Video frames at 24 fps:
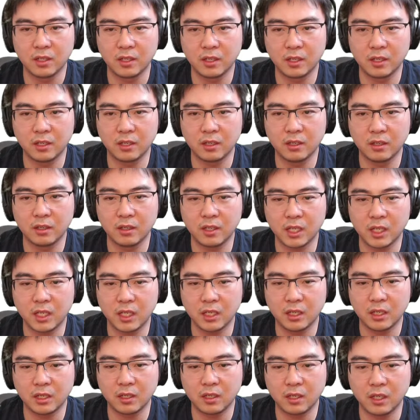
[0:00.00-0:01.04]

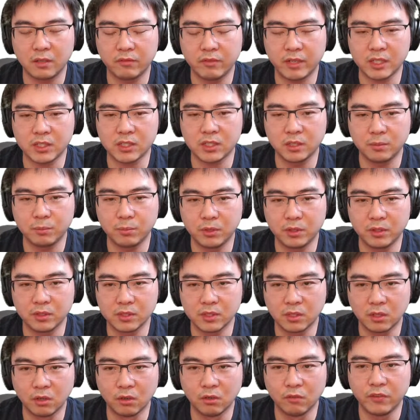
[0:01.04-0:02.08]
I've actually put
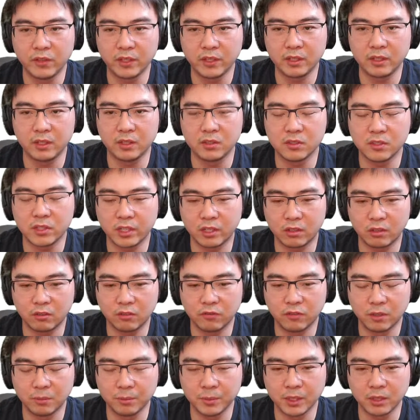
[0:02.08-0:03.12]
this whole thing in
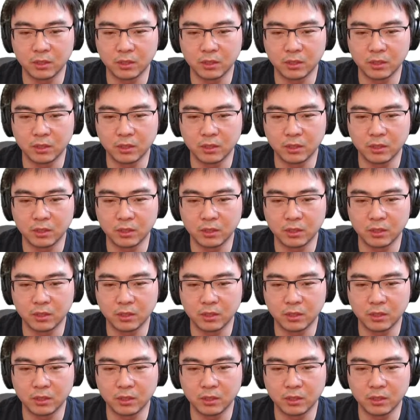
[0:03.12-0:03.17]
Terraform,